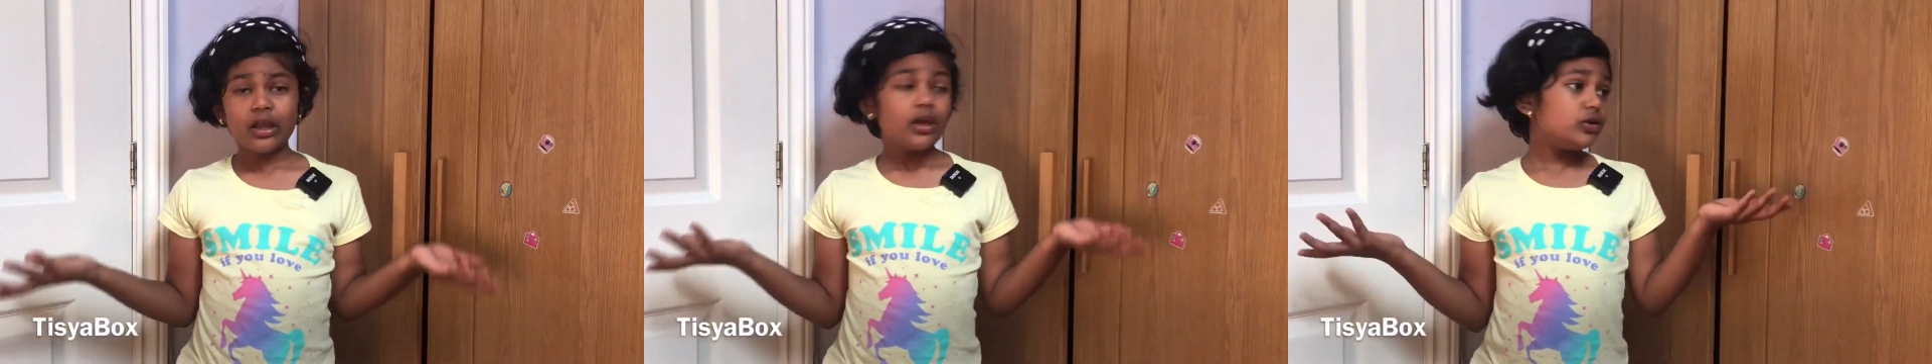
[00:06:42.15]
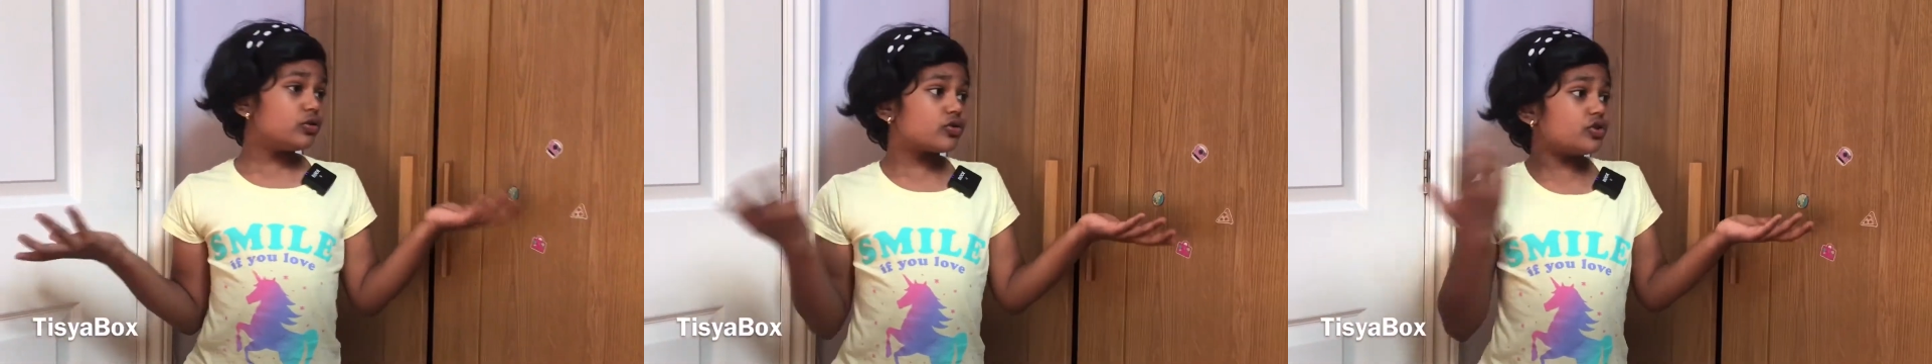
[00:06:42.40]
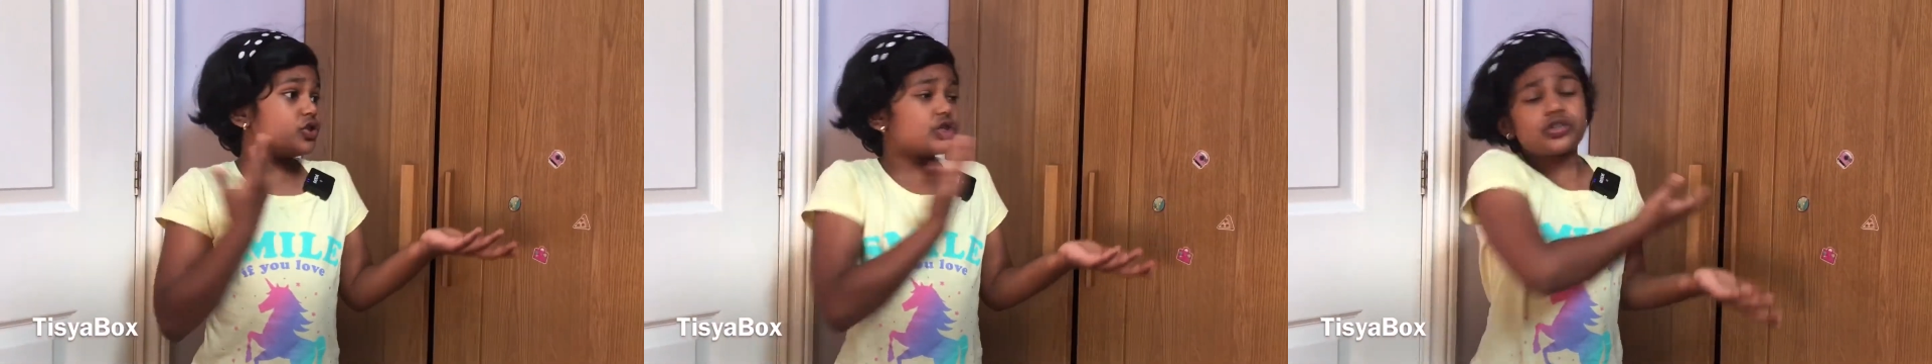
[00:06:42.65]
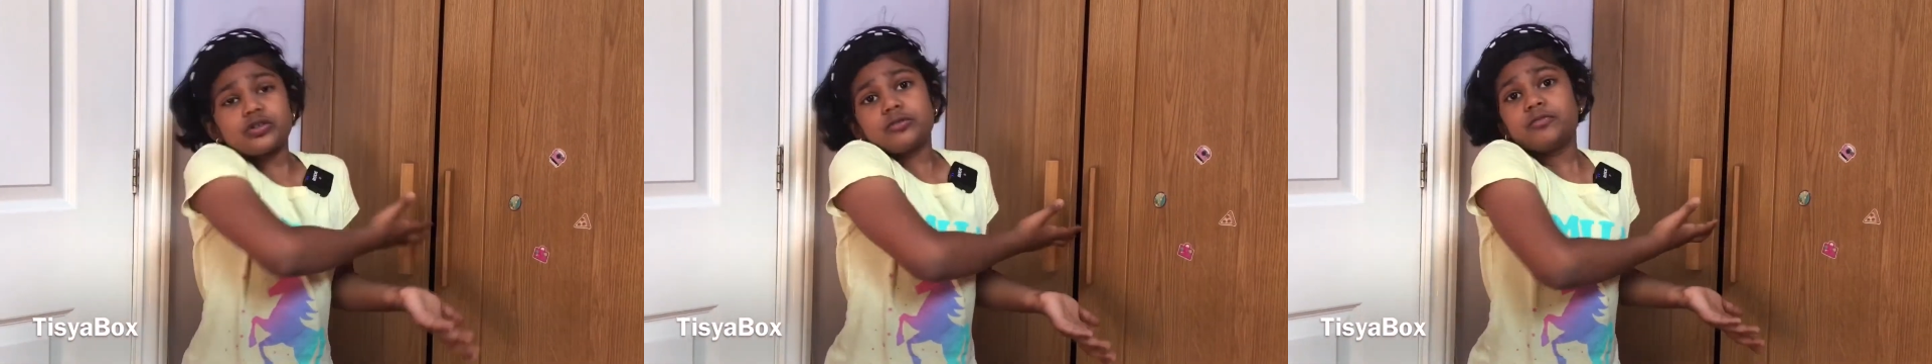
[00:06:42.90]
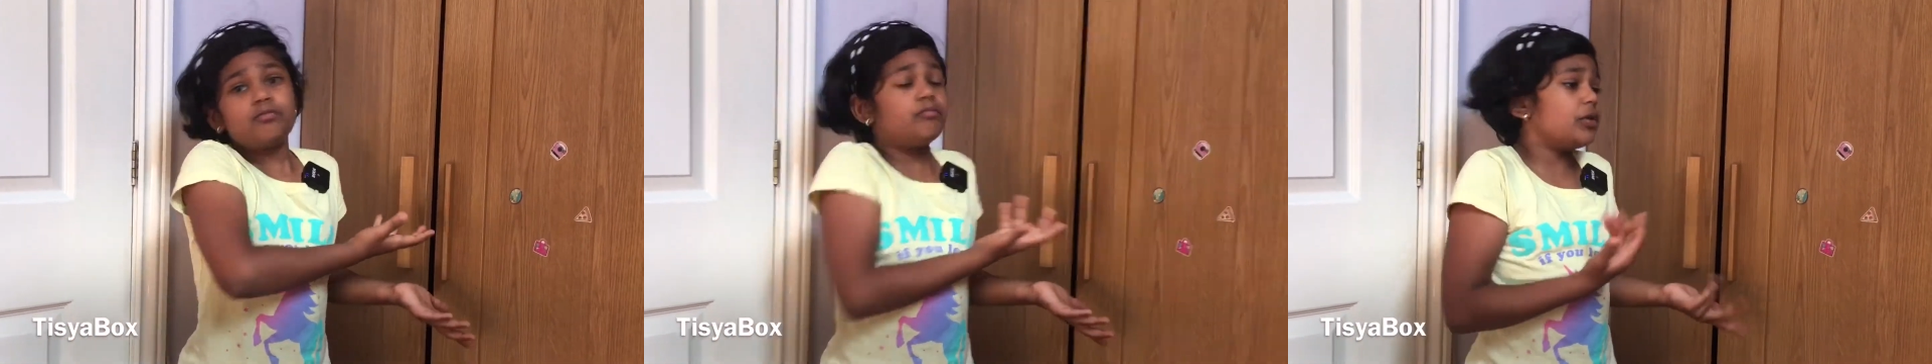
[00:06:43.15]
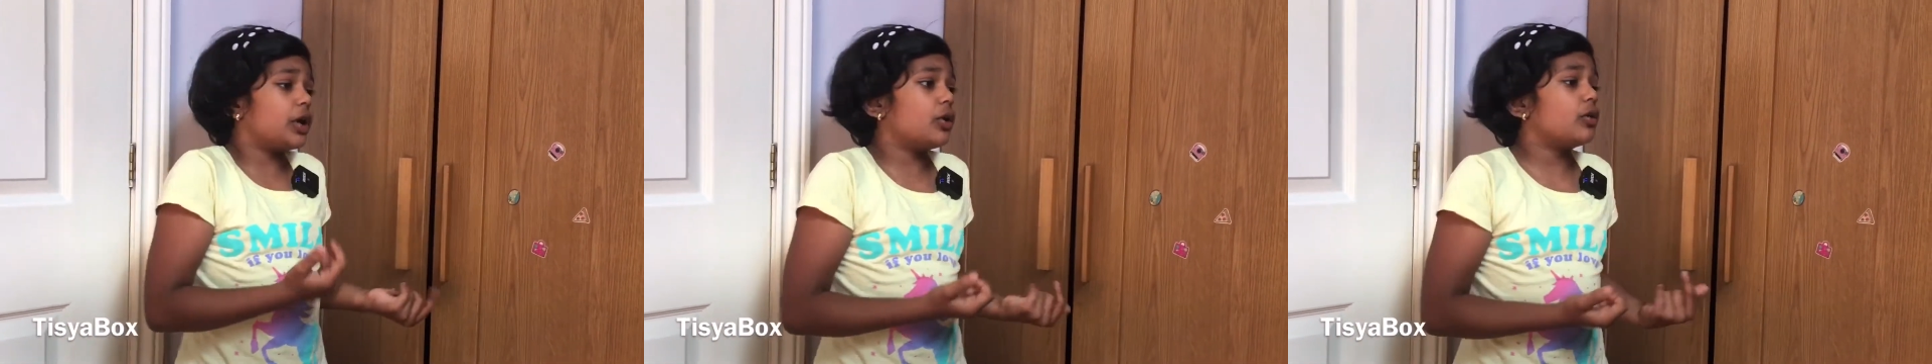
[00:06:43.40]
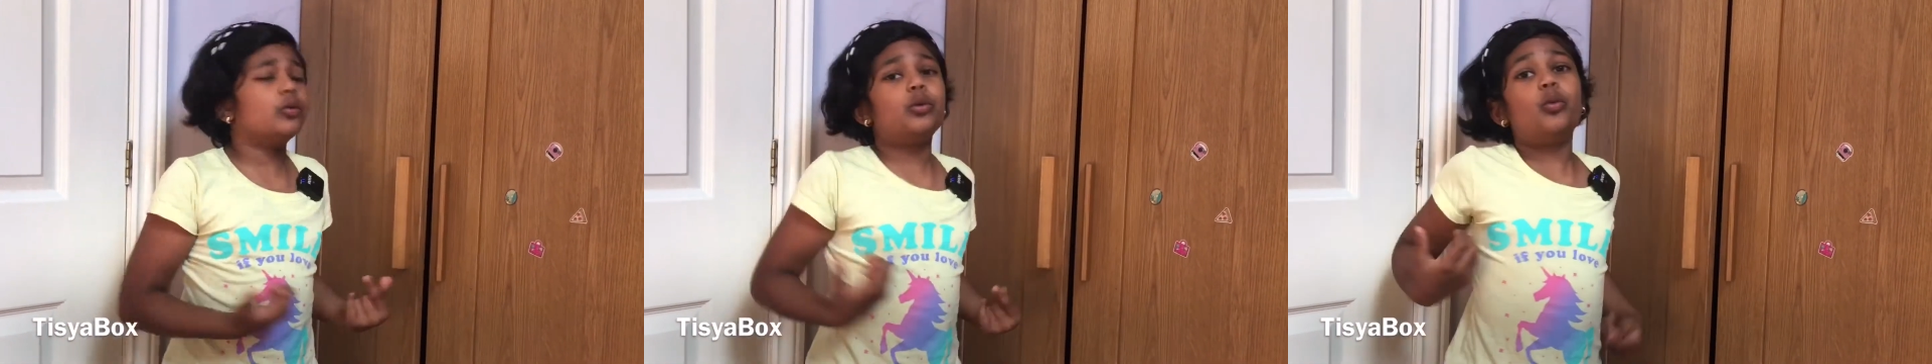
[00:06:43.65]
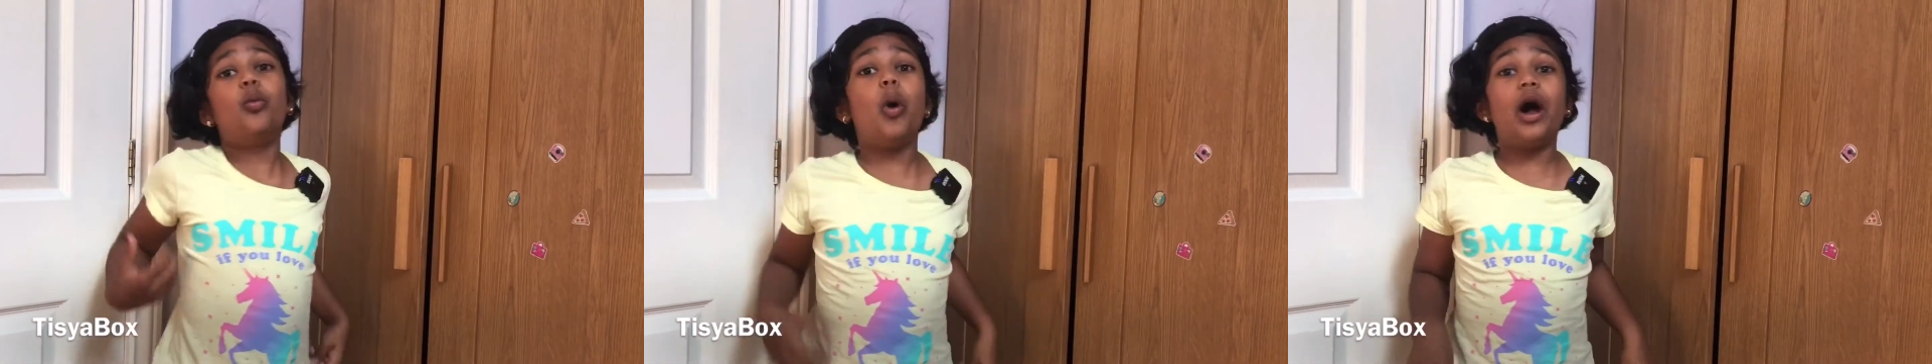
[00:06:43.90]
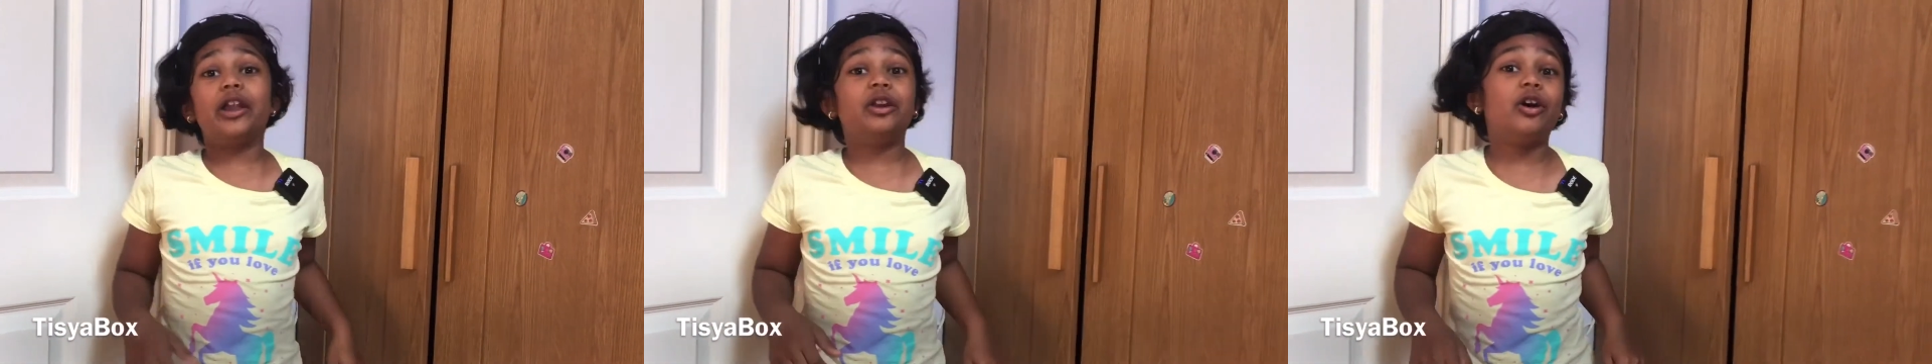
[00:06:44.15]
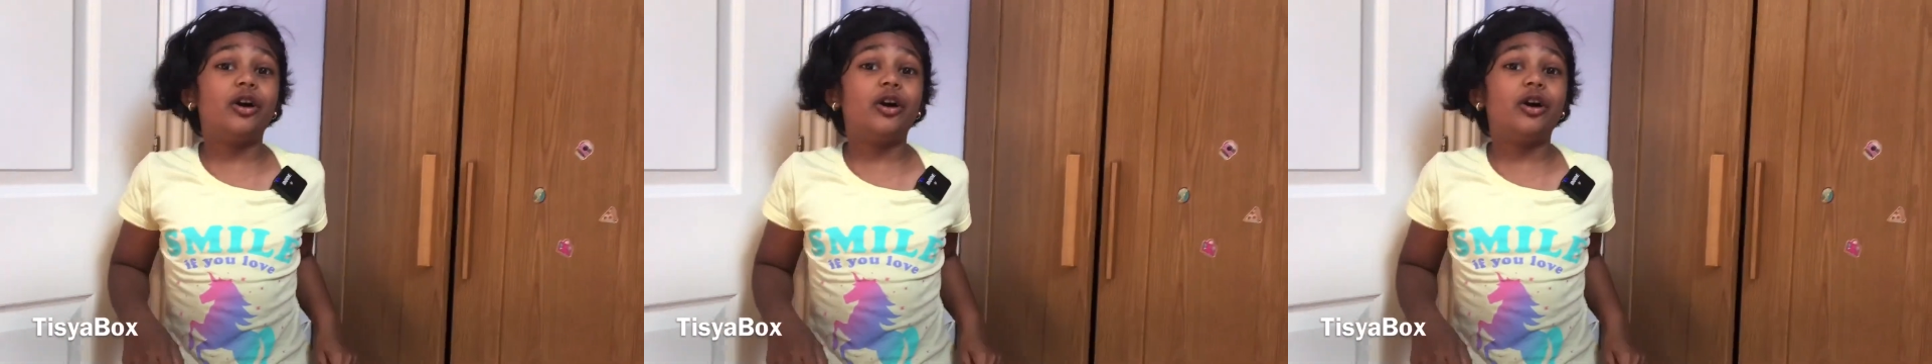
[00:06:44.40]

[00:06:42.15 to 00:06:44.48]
You can just one